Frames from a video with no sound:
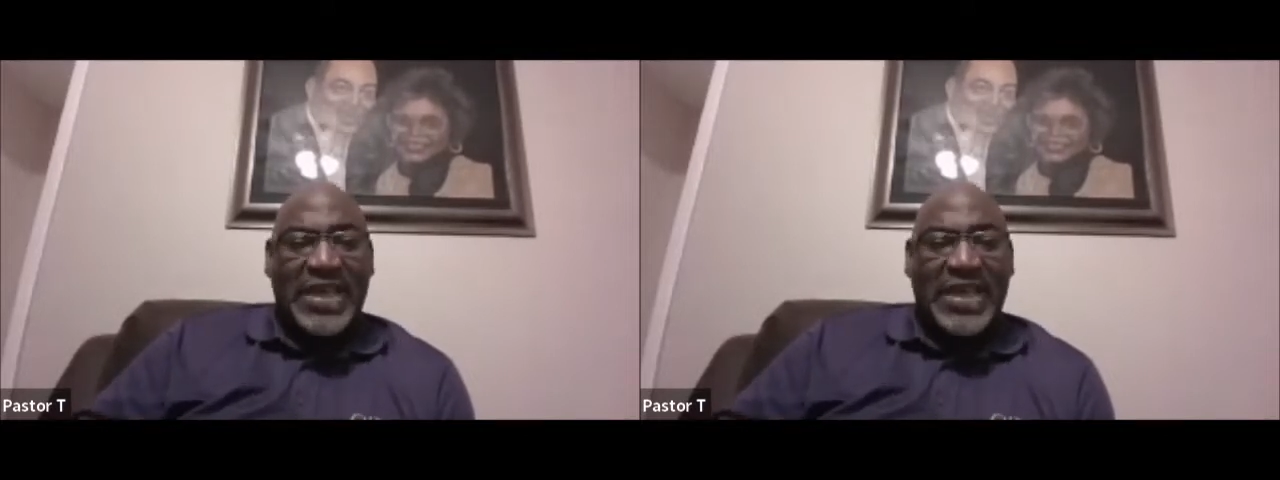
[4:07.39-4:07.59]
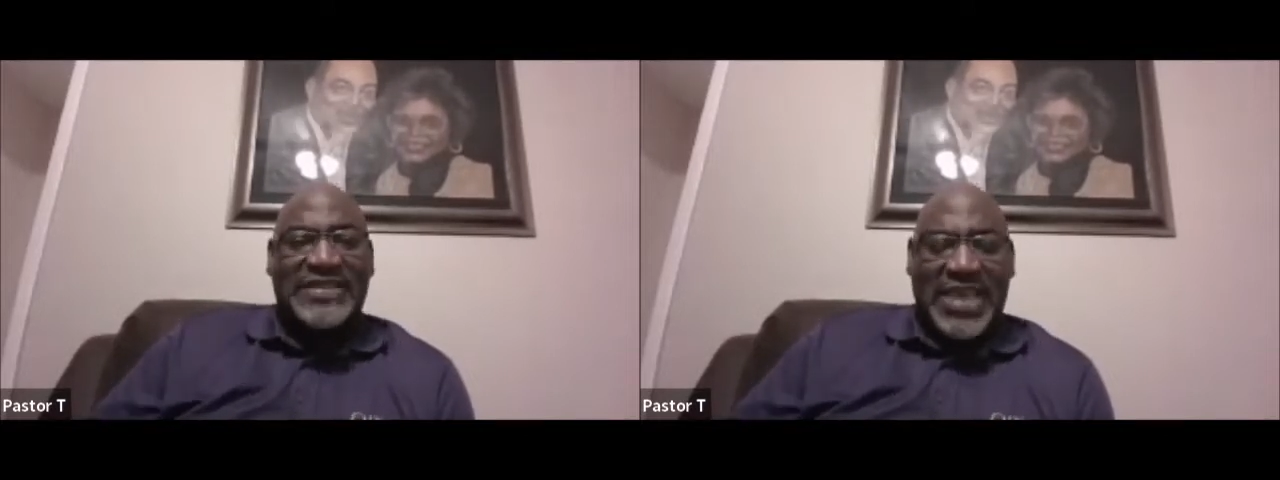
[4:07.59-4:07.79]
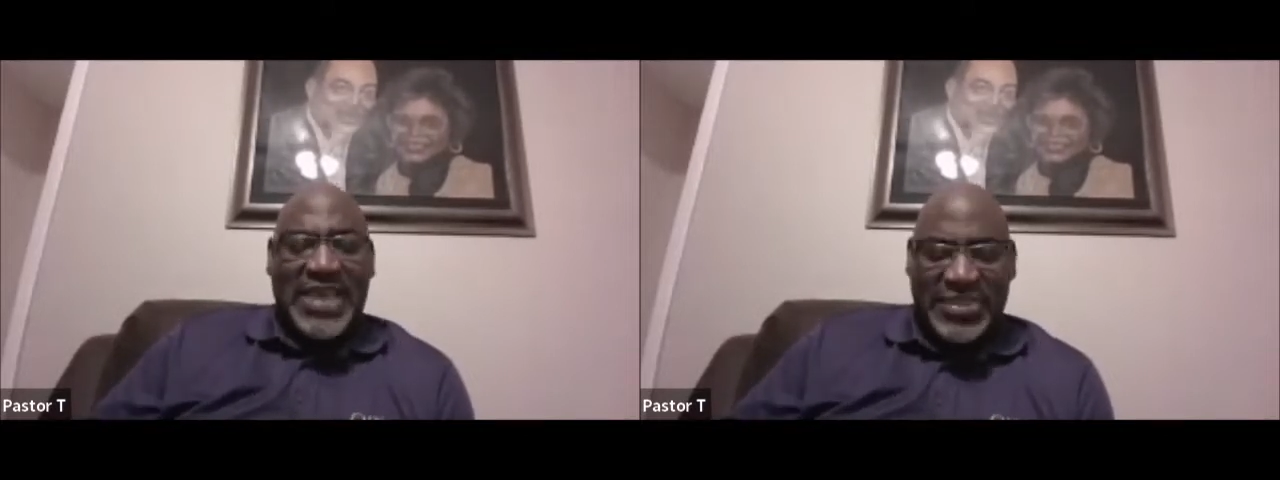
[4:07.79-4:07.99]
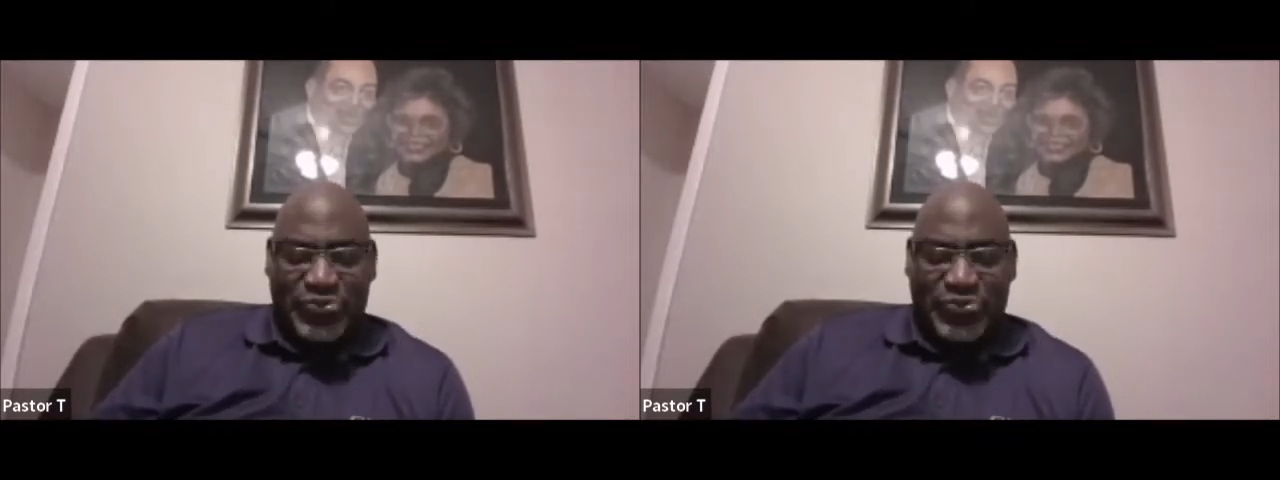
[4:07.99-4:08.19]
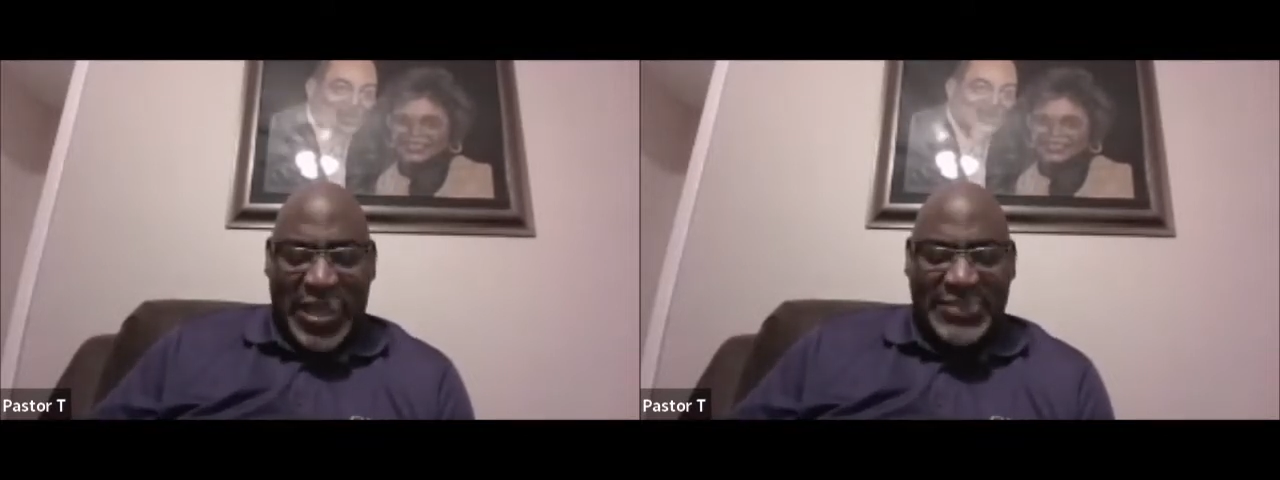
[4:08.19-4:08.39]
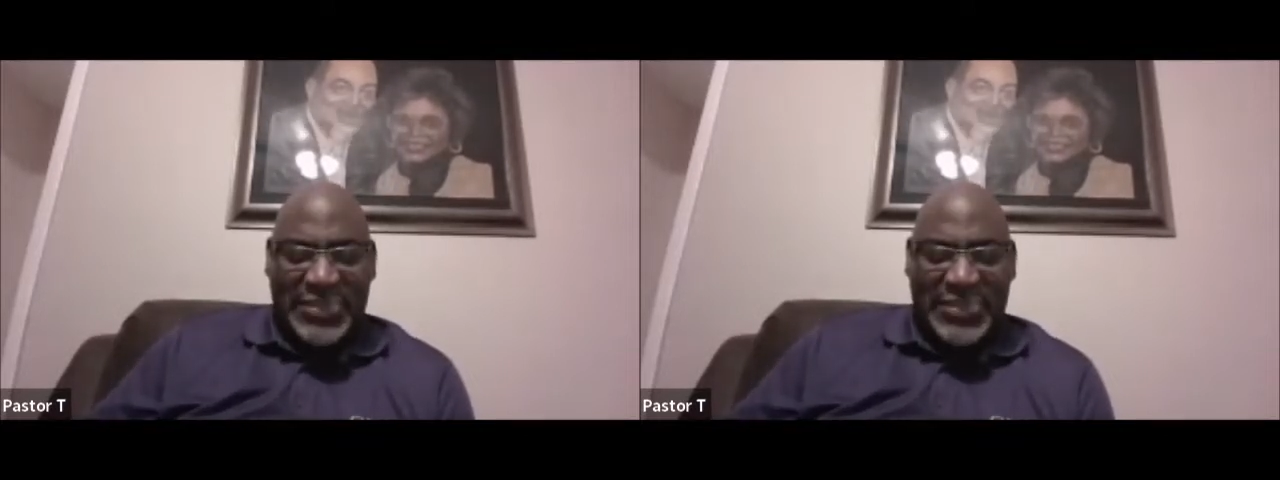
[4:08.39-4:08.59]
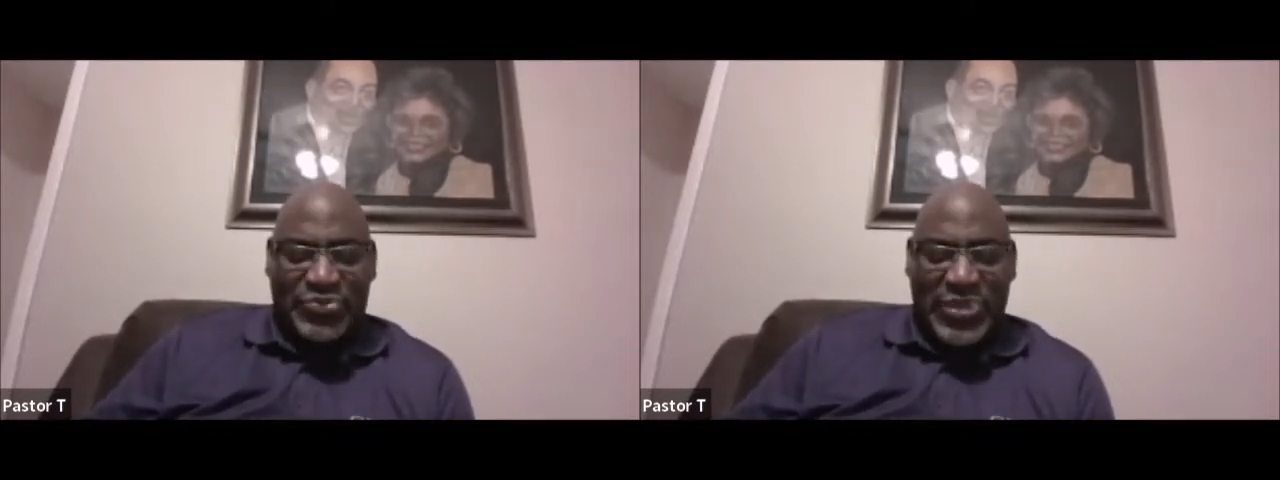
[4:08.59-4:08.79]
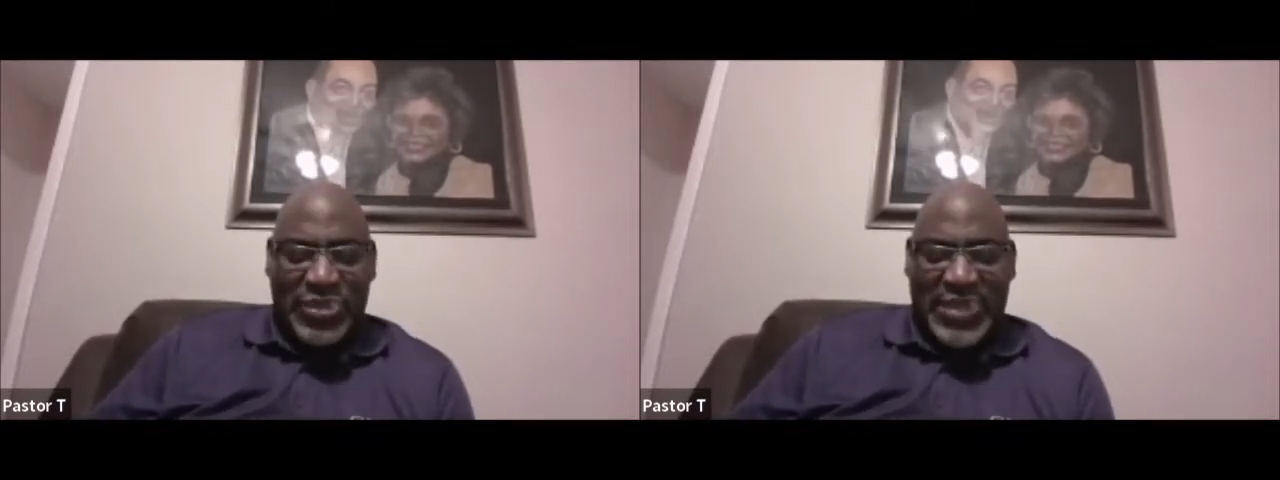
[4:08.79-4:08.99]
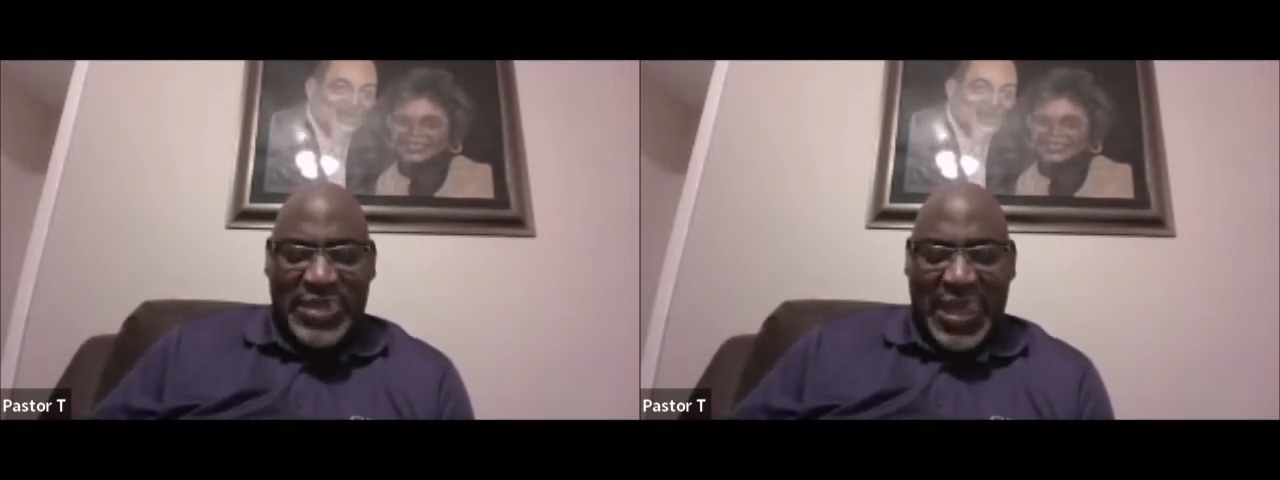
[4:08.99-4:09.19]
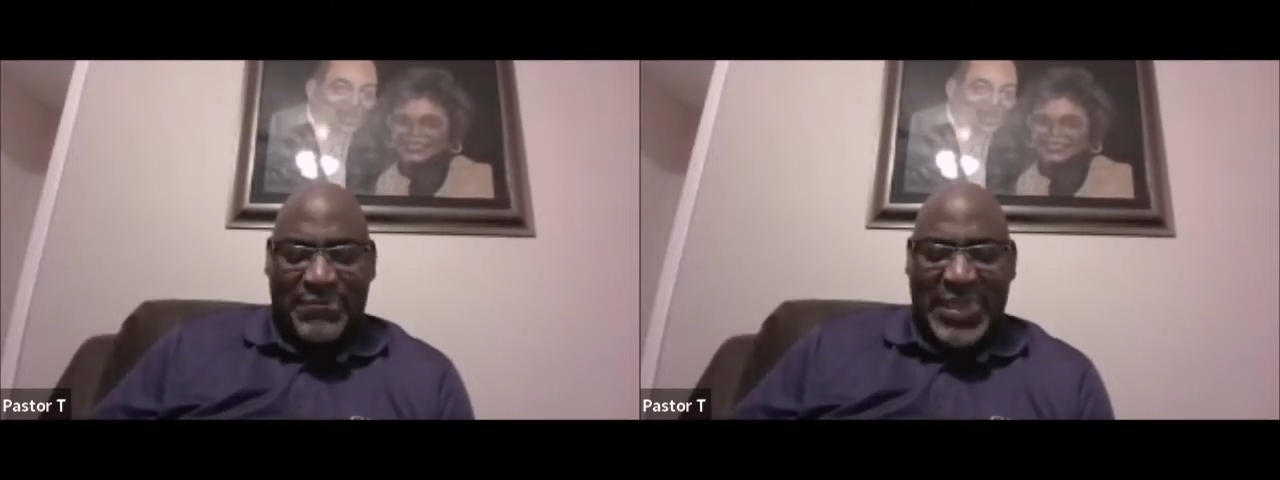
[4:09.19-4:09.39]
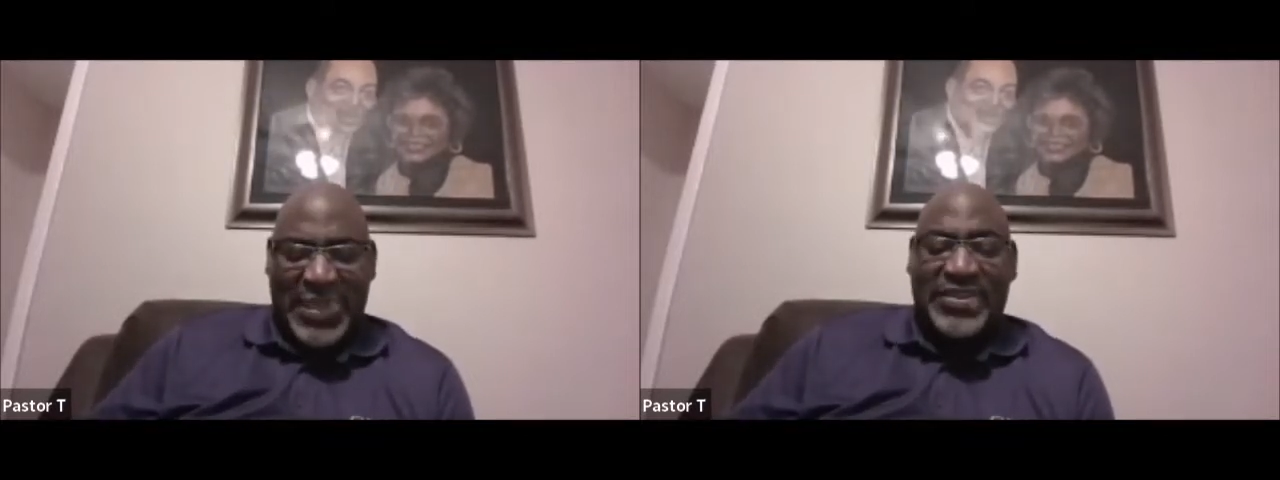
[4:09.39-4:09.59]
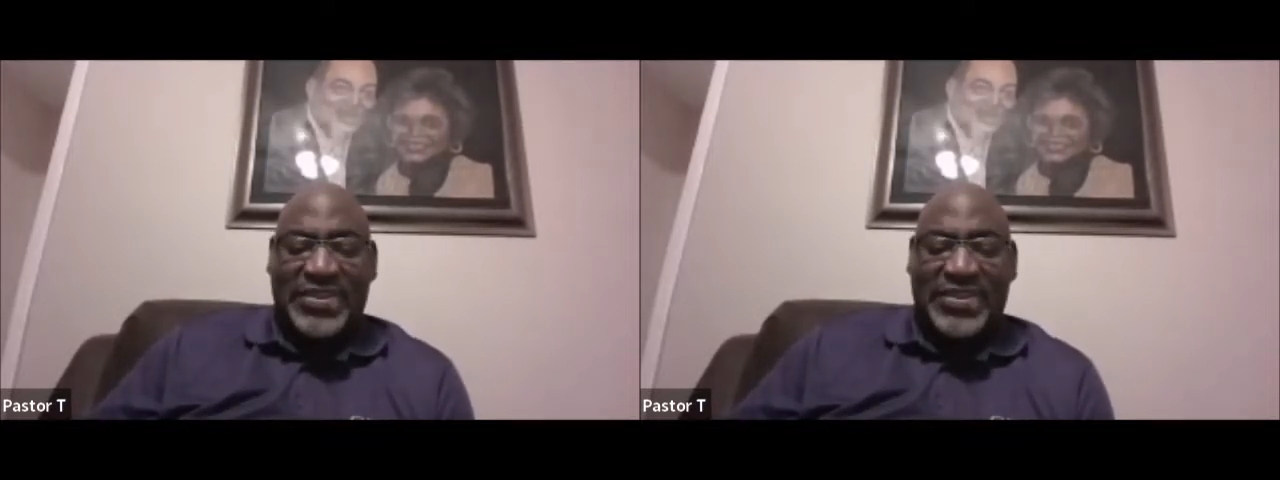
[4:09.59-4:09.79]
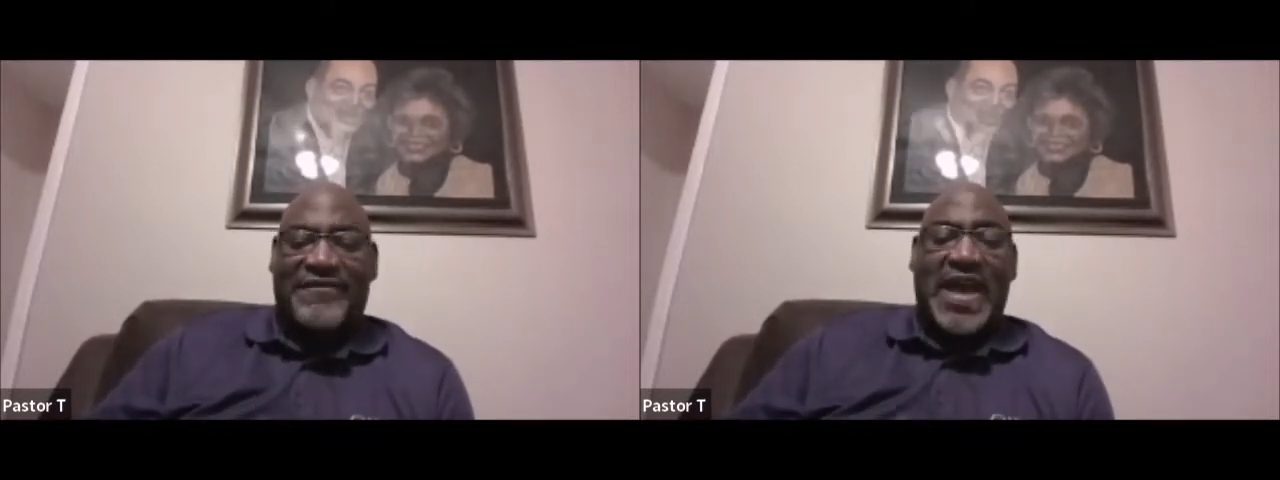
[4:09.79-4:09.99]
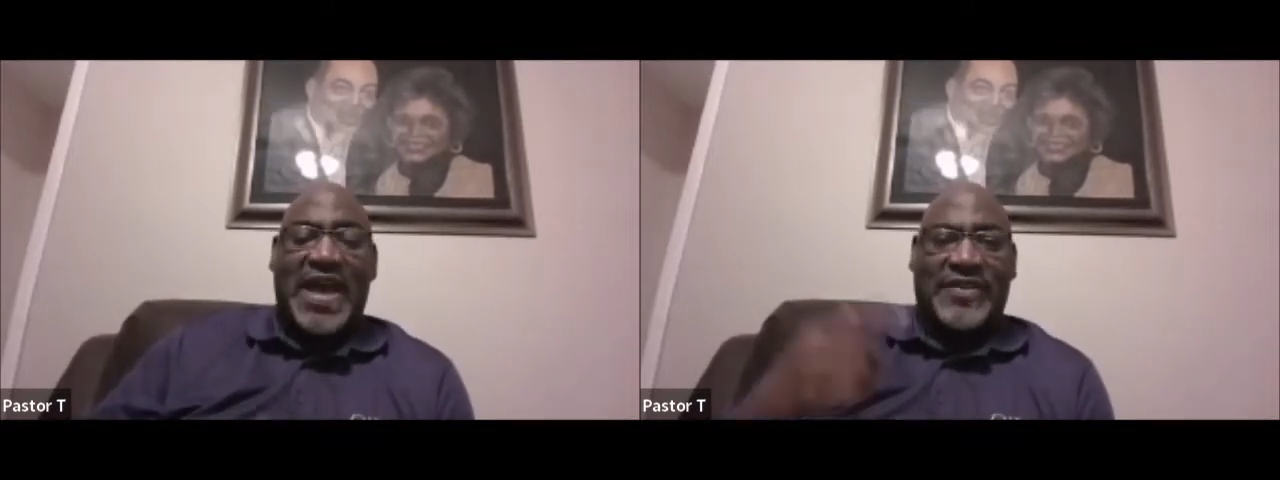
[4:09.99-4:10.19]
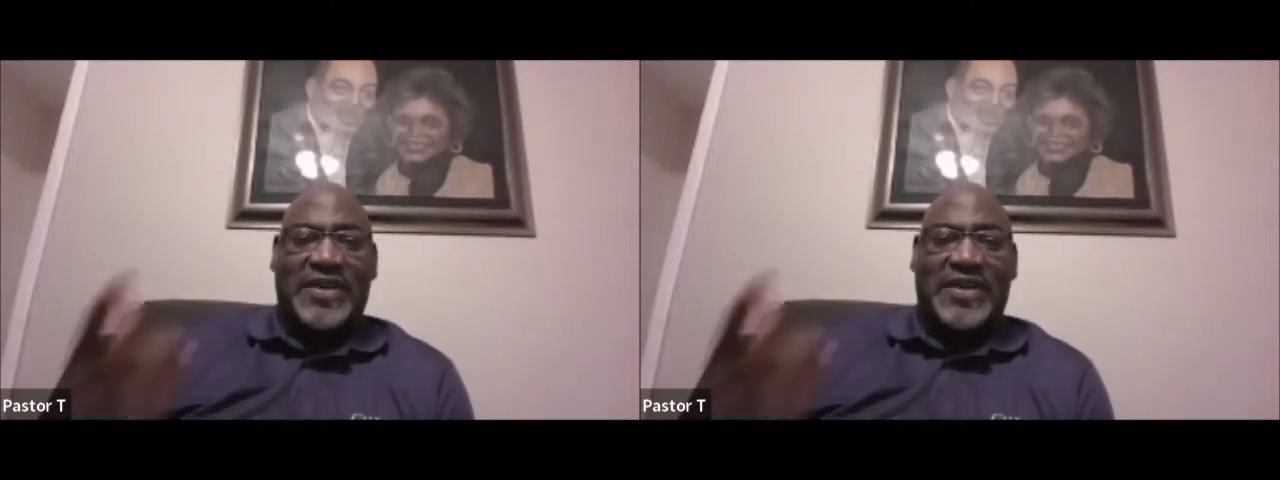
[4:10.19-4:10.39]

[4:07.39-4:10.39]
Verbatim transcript: He says, as, as it is written, I have made thee a father.